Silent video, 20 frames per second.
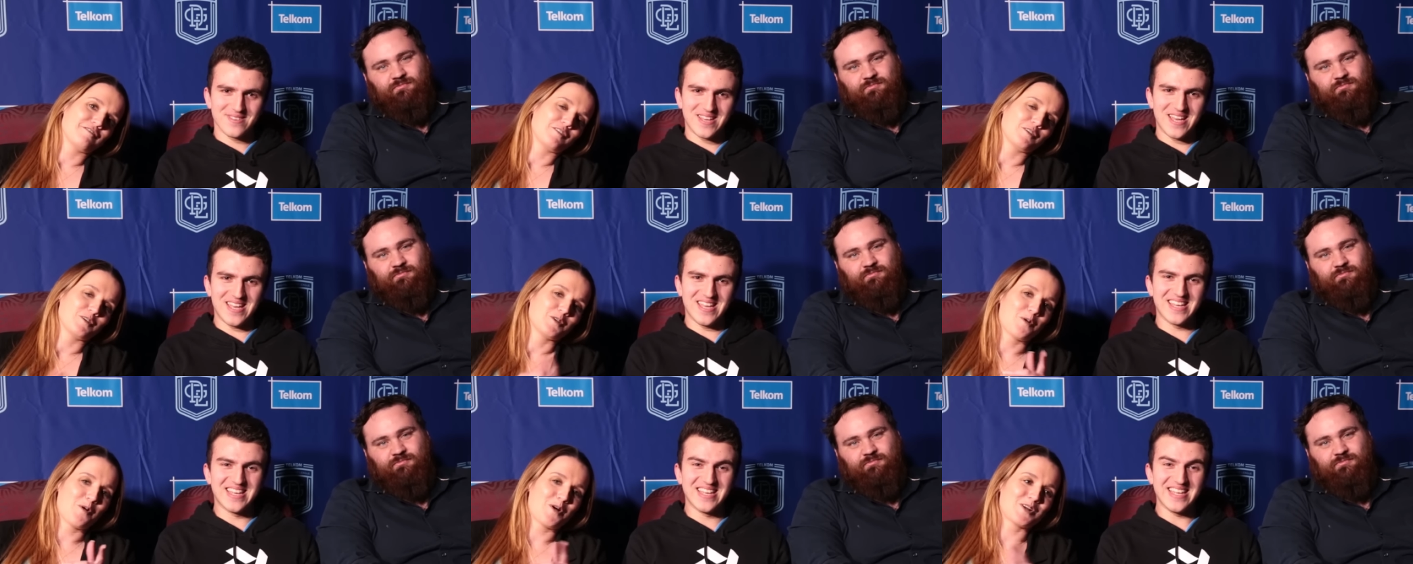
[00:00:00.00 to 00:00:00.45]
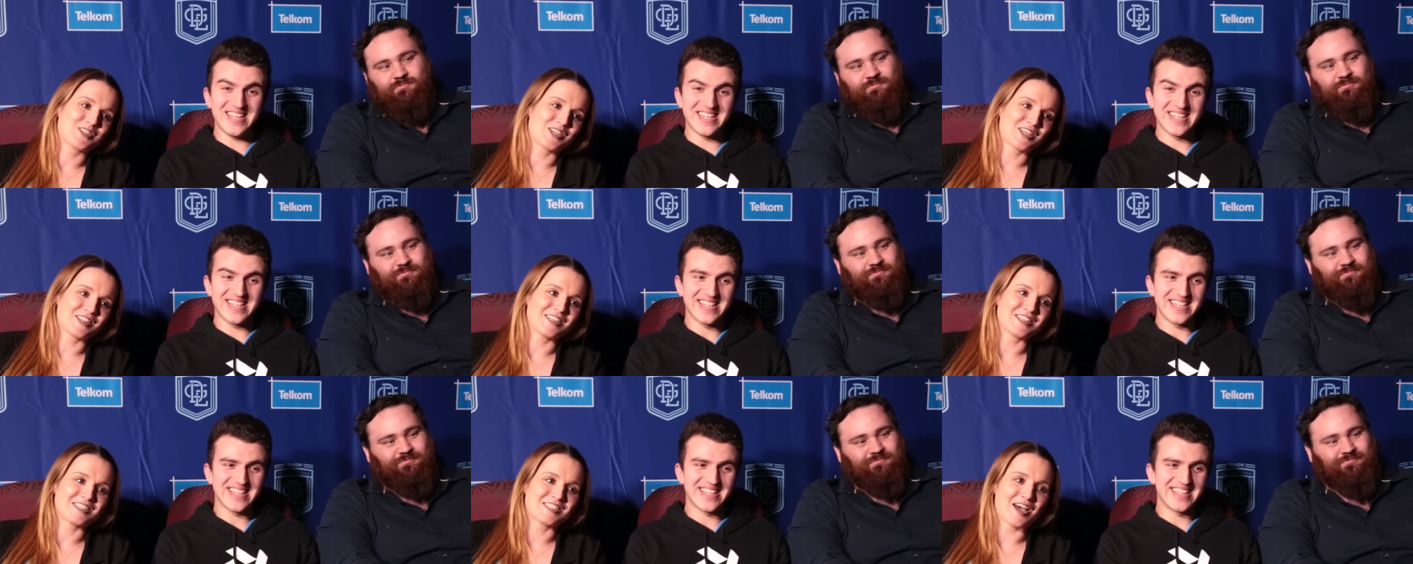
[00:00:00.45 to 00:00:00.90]
Speaker 1: You're watching
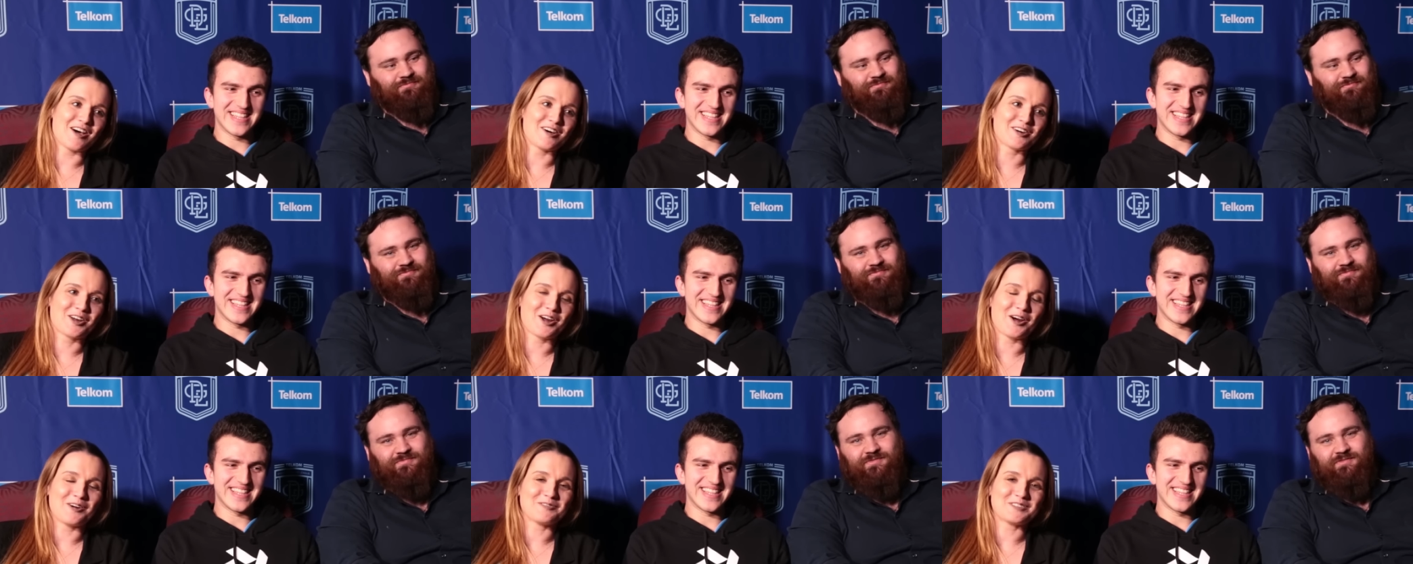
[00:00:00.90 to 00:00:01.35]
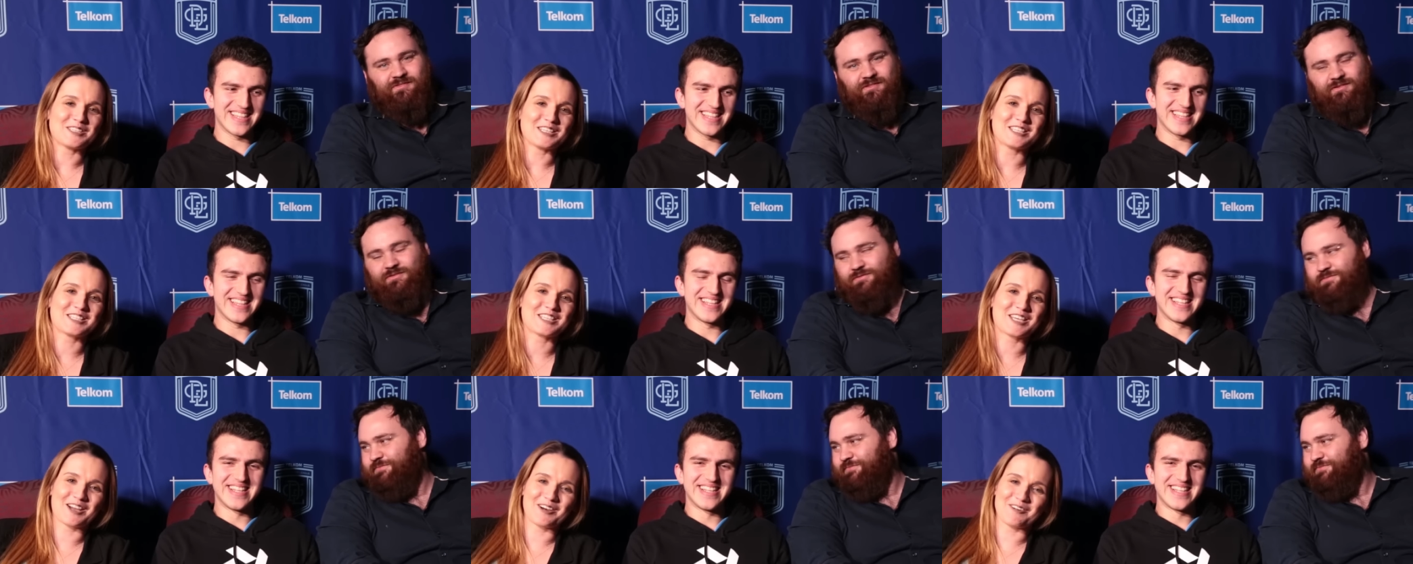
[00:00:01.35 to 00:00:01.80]
the Telkom
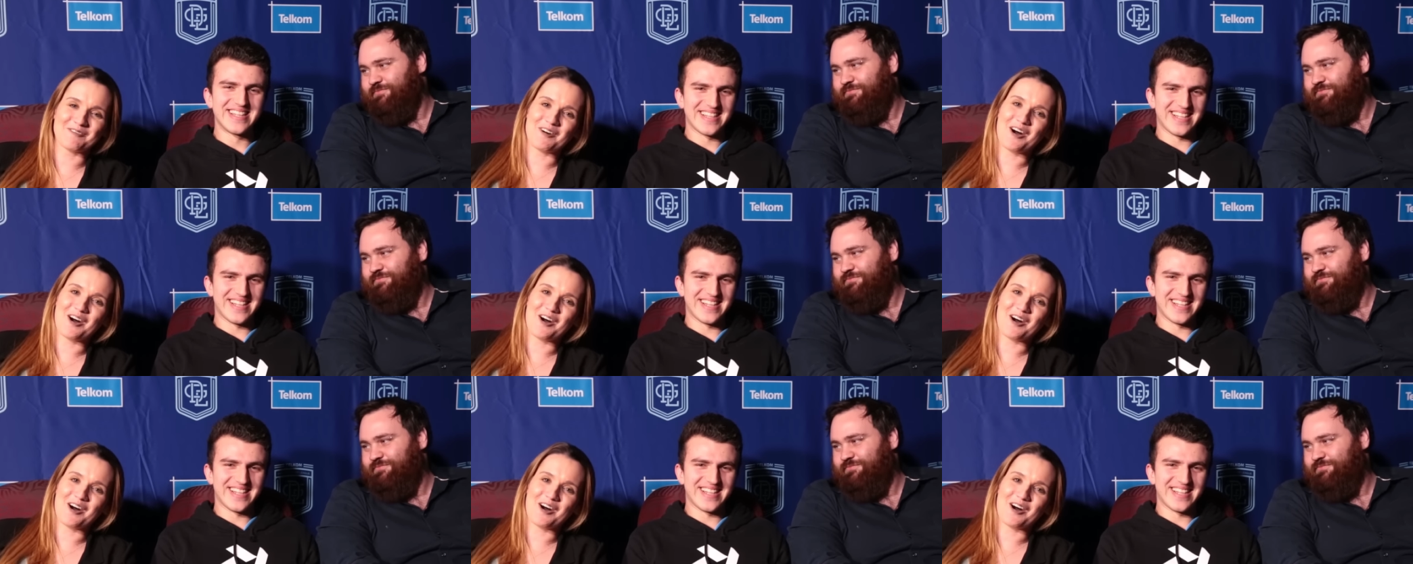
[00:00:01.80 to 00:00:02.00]
DGL